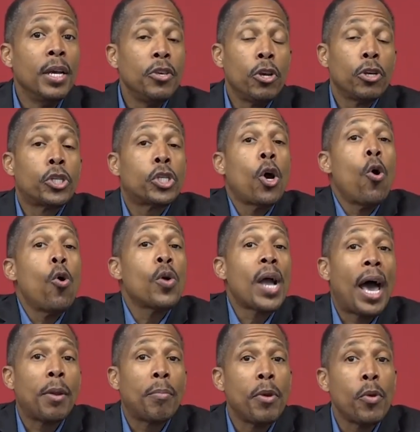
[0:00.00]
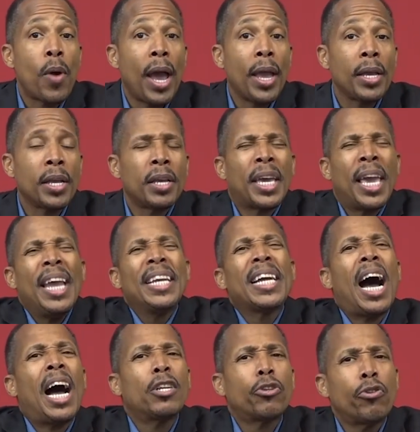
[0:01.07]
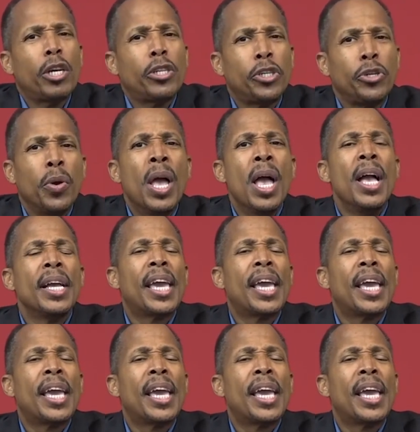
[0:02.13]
Your soul got to be right. Can God trust you?